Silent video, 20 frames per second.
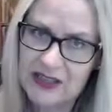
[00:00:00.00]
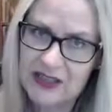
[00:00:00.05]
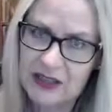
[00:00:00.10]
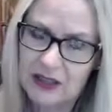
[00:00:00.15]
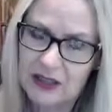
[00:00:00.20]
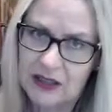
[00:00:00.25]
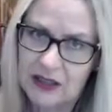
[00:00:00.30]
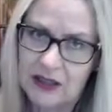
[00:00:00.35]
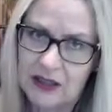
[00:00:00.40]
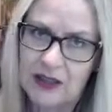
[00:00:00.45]

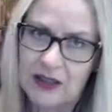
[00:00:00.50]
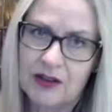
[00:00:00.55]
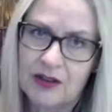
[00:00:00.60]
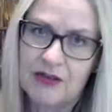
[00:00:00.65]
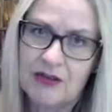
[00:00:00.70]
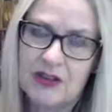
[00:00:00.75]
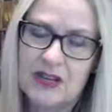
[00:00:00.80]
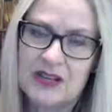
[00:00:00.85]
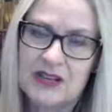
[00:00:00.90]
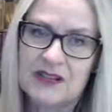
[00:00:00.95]

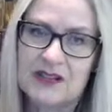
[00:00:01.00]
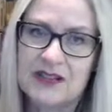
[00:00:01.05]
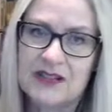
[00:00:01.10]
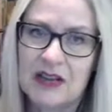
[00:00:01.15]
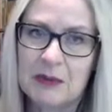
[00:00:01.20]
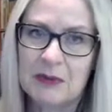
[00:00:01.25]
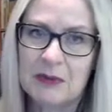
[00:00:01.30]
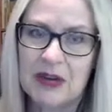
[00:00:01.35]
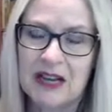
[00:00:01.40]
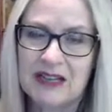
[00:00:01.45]
the
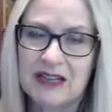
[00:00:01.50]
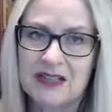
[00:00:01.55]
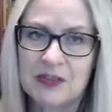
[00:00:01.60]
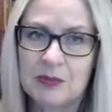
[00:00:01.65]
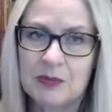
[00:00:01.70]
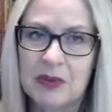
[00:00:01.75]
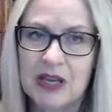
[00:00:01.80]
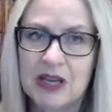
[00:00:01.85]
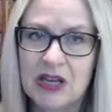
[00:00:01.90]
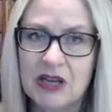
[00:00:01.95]
statement has to
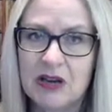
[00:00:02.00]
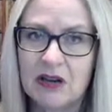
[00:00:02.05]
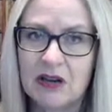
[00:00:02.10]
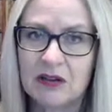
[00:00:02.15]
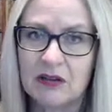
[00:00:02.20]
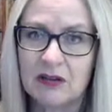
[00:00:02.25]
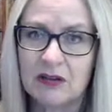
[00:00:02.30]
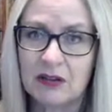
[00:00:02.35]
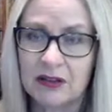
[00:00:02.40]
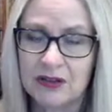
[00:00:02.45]
be
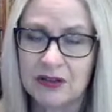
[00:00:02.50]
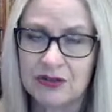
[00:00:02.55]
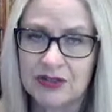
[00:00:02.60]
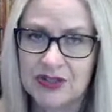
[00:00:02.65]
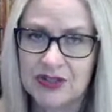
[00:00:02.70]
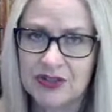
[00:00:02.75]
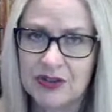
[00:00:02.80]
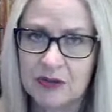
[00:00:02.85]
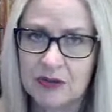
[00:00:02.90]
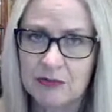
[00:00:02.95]

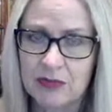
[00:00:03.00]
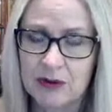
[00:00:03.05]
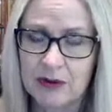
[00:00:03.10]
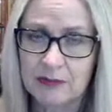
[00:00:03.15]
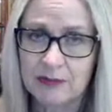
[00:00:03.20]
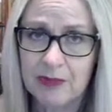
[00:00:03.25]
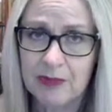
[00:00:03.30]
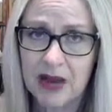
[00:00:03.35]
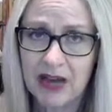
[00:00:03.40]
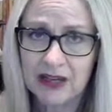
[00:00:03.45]
addressed to the
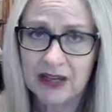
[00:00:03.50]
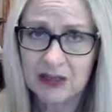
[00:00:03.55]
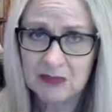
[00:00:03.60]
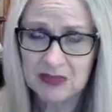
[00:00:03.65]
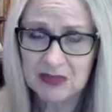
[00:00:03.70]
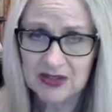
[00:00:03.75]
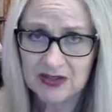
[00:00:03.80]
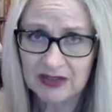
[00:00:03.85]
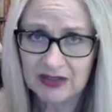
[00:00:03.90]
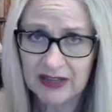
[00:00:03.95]
party
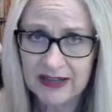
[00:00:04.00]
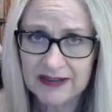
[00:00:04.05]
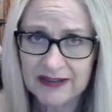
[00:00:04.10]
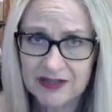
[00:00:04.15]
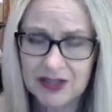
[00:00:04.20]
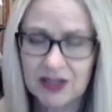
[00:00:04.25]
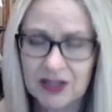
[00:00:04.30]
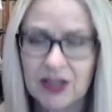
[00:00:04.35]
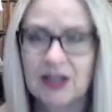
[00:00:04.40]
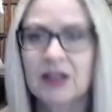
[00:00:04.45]
misled,
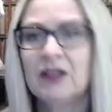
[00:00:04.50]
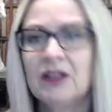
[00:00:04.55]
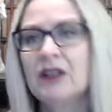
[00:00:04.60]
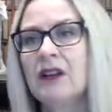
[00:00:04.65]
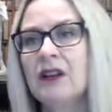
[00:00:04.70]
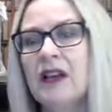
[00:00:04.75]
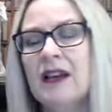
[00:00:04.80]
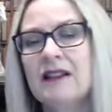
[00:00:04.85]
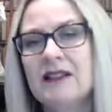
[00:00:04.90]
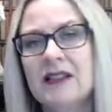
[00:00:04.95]

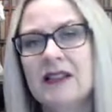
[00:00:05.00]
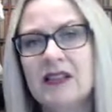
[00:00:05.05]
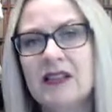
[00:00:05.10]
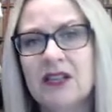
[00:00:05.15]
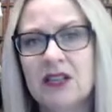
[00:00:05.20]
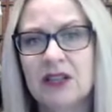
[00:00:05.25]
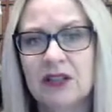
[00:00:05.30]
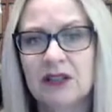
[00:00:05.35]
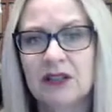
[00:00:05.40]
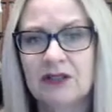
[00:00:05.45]
and
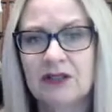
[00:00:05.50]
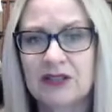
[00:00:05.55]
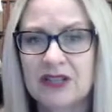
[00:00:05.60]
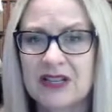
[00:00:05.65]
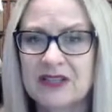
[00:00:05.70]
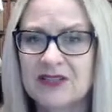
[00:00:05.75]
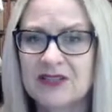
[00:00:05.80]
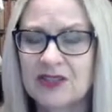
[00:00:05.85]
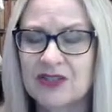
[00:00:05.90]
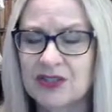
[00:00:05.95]
here the
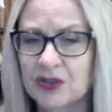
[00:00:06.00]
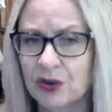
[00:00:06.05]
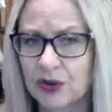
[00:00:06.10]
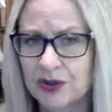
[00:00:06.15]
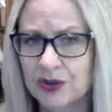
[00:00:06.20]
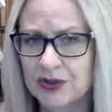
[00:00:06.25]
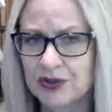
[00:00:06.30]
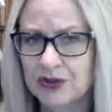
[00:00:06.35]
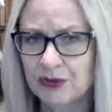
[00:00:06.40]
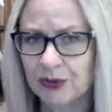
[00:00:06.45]
test just
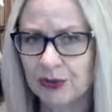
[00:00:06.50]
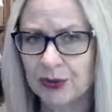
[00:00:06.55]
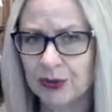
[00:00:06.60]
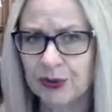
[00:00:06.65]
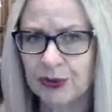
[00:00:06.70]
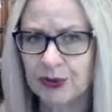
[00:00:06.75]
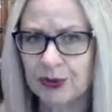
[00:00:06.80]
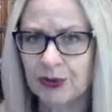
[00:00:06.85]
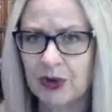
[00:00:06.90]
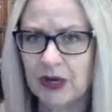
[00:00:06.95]
goes
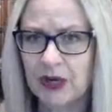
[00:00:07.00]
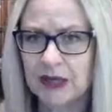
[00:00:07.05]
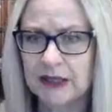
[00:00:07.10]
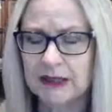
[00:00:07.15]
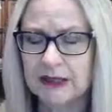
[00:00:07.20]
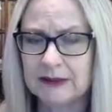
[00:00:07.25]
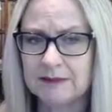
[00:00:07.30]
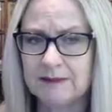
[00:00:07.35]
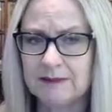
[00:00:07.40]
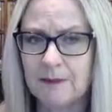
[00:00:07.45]
through
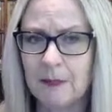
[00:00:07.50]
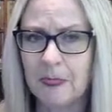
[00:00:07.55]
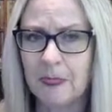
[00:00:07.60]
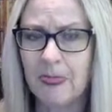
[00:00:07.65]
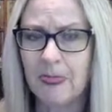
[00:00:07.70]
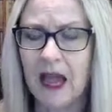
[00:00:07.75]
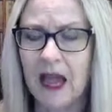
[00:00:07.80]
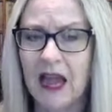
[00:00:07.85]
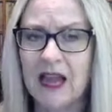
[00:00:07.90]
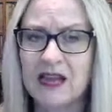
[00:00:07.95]

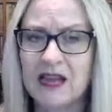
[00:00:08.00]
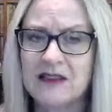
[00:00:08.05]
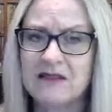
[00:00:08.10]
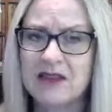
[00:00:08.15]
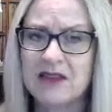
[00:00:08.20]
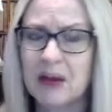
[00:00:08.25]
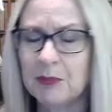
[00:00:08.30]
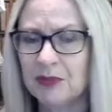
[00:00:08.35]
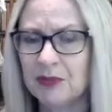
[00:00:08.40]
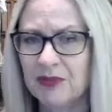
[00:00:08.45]
a
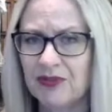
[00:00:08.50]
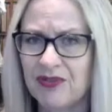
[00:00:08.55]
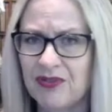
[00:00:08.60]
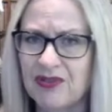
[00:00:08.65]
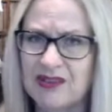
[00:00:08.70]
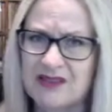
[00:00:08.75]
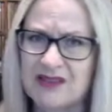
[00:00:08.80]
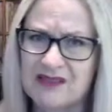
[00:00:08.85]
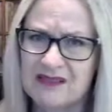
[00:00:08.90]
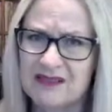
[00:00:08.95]
couple of
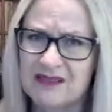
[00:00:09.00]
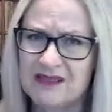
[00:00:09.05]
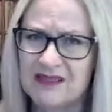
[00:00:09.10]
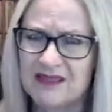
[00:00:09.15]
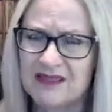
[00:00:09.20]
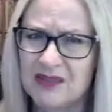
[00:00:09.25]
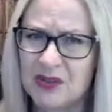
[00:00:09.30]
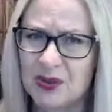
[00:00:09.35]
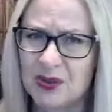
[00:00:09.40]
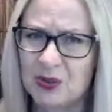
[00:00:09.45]
things
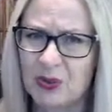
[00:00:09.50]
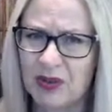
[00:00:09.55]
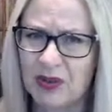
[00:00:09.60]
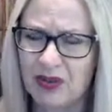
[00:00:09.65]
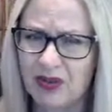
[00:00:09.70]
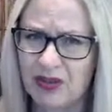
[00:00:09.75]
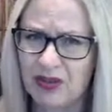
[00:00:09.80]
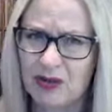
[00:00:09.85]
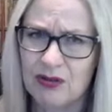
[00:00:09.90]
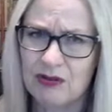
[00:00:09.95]
to do
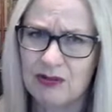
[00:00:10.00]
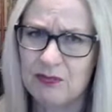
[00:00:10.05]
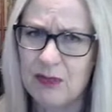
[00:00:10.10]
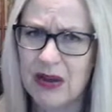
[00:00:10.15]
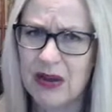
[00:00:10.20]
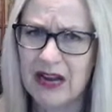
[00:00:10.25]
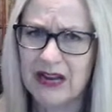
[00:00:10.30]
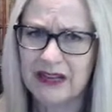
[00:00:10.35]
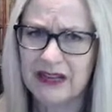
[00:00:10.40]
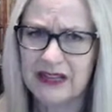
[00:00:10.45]
with
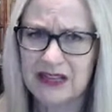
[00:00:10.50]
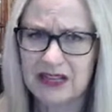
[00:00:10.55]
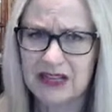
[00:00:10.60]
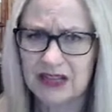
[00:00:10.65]
third-party